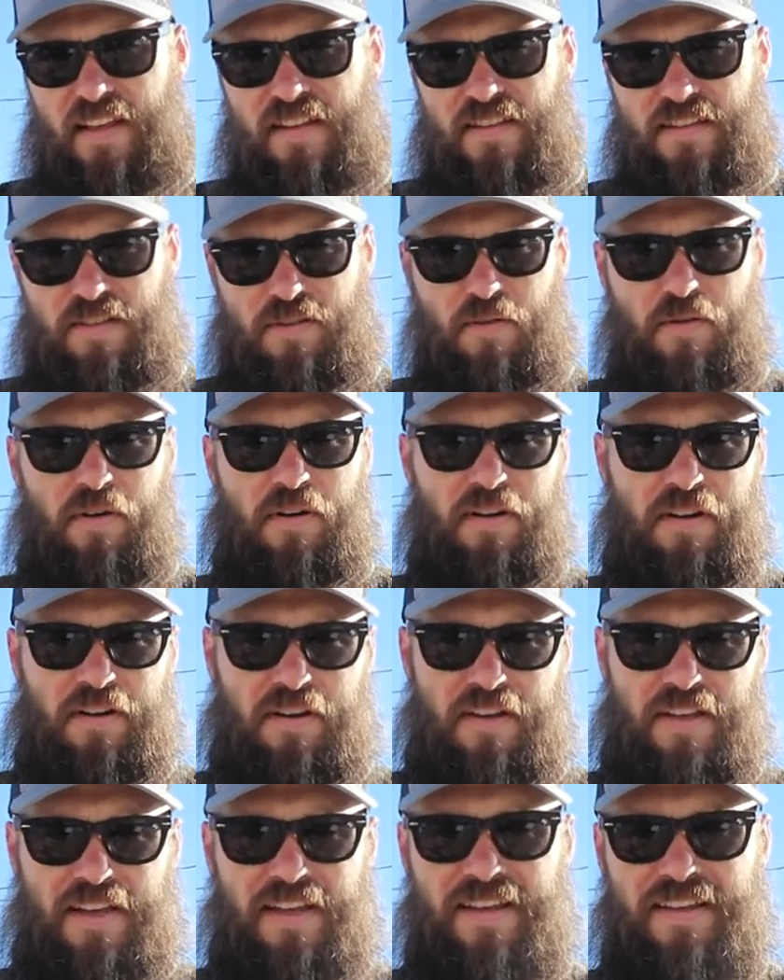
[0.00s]
store,
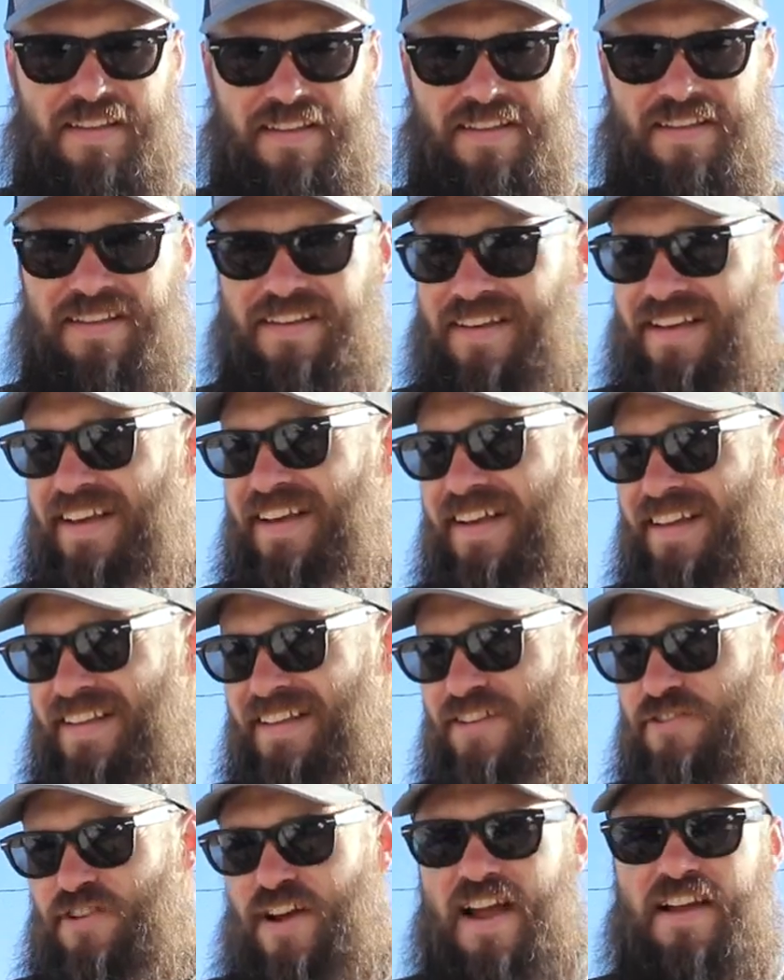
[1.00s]

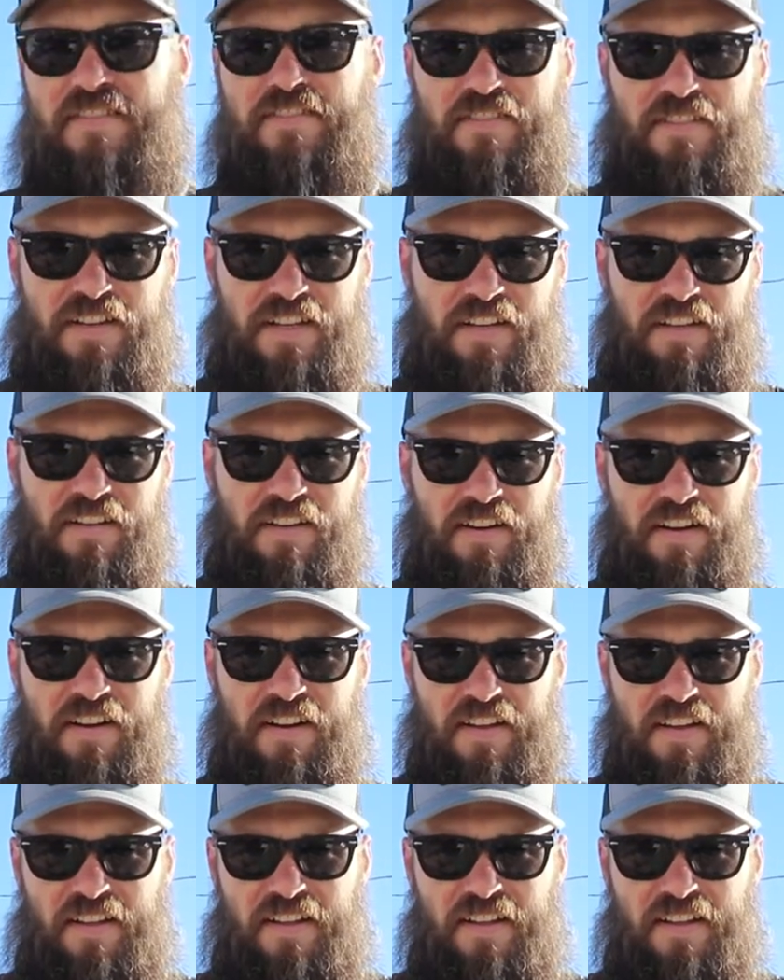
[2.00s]
the tractor dealer